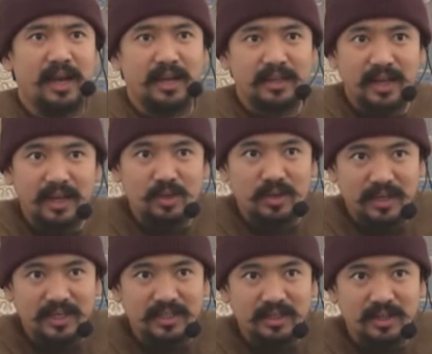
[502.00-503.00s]
Are you
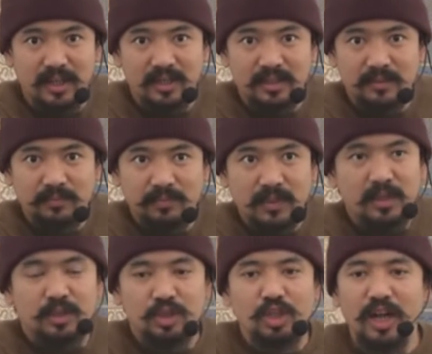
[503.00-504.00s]
getting it or not?
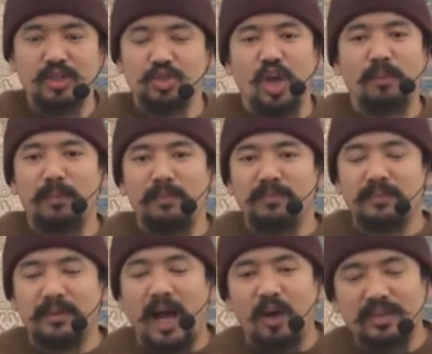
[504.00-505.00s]
Not job of
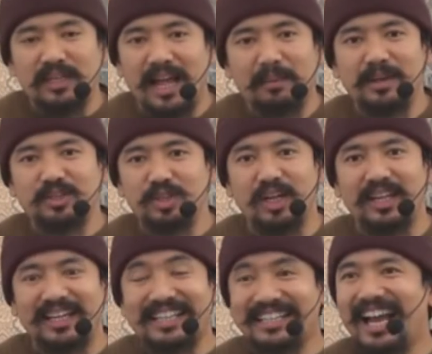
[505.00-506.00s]
outer Lama is not
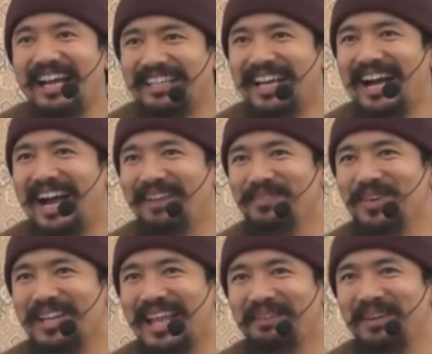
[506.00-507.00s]
like, yeah, yeah, I'm your
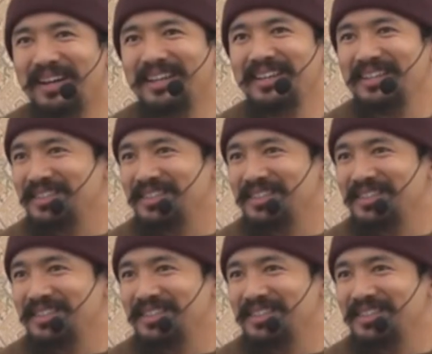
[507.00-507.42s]
Lama.